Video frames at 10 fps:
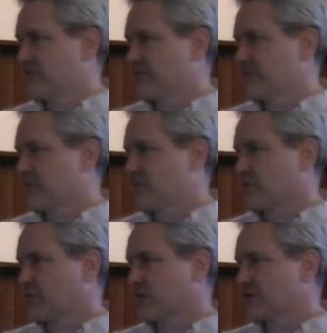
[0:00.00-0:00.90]
for the
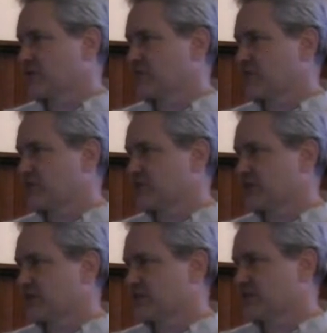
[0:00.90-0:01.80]
corporation to march
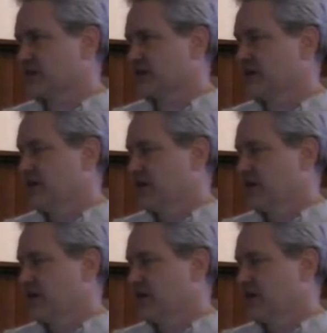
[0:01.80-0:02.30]
in and say,